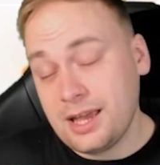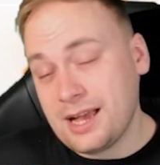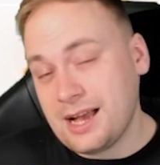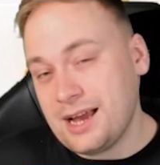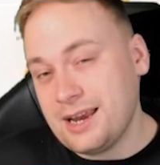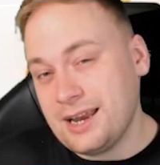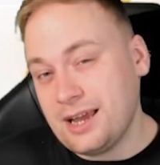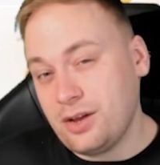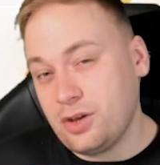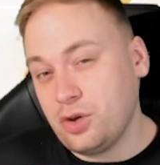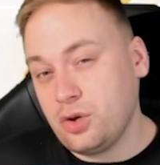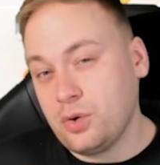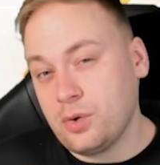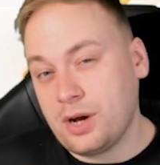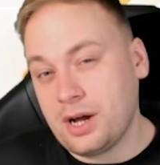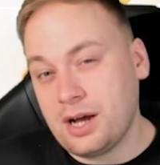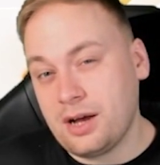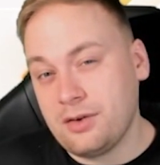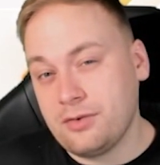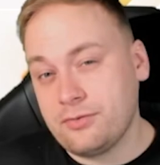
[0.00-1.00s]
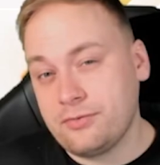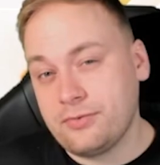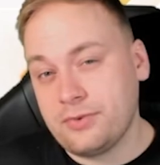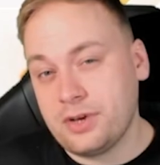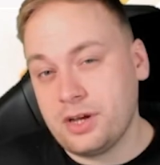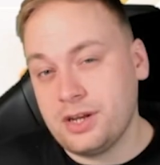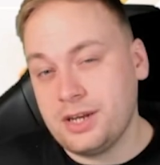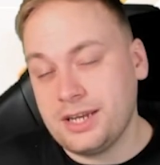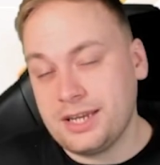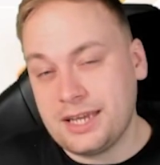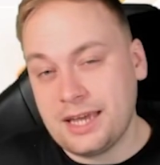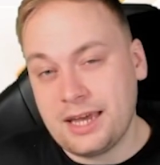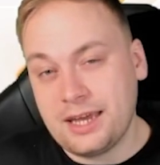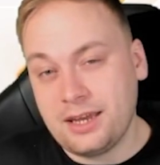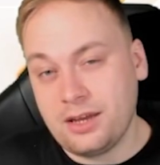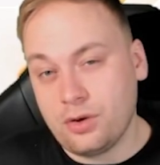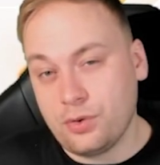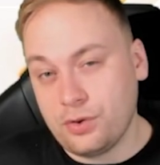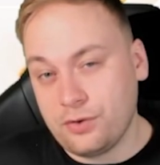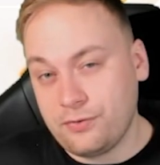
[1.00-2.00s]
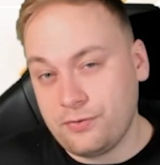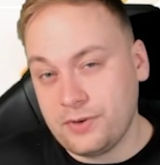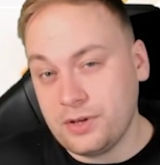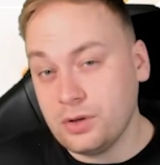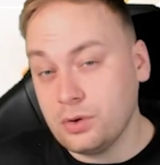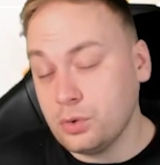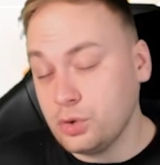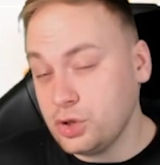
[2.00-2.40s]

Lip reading: and now you have a negate on the field.